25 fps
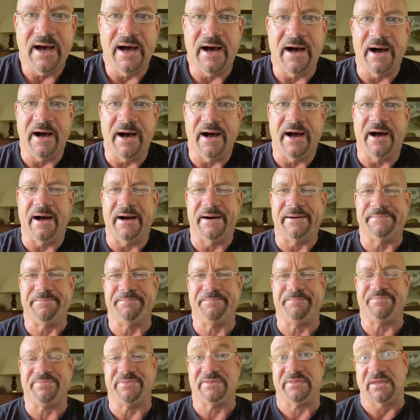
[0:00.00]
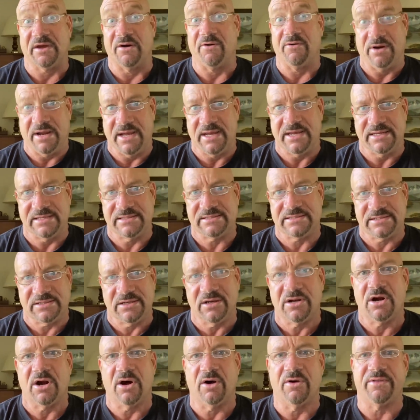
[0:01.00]
There is,
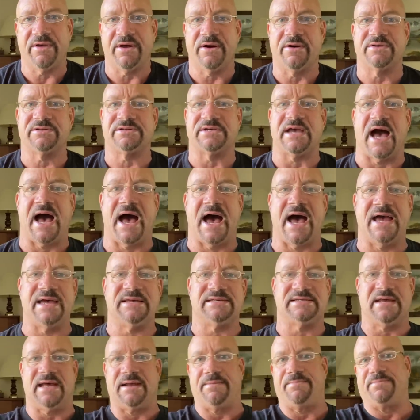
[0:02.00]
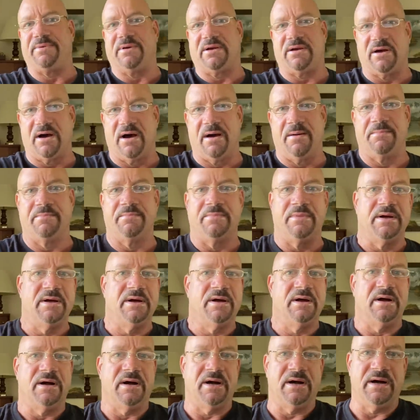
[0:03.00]
you know, there's guys that become
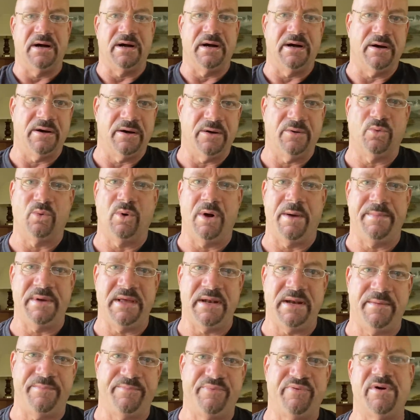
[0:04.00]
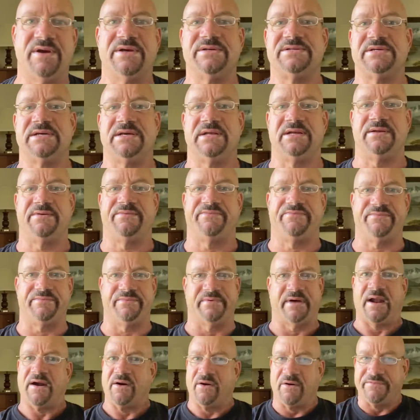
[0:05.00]
women in prison. If
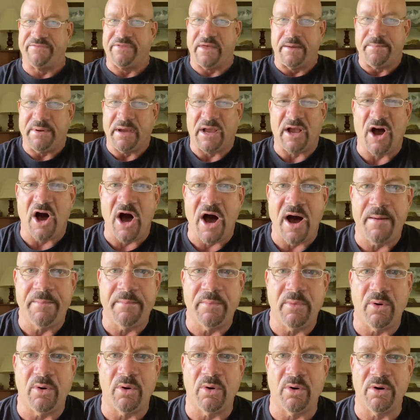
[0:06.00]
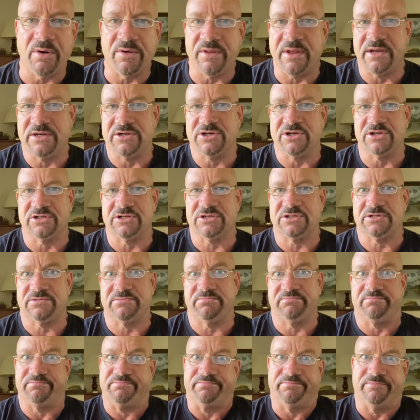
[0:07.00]
I don't know if they become or they just
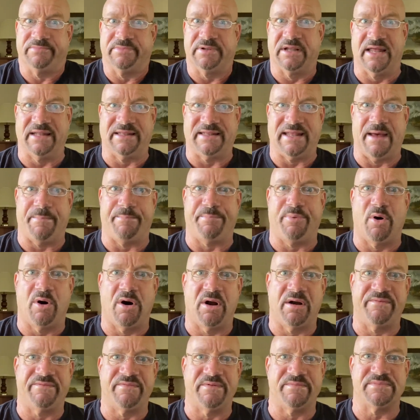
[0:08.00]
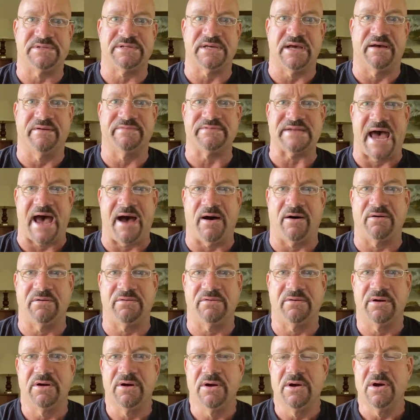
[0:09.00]
let that part of themselves
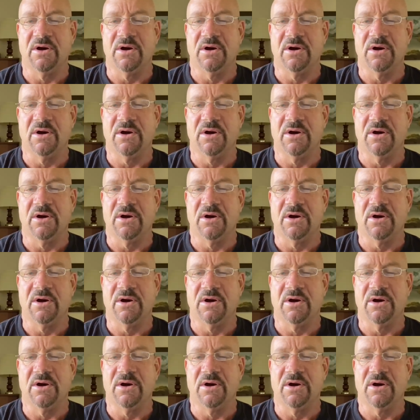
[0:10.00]
out.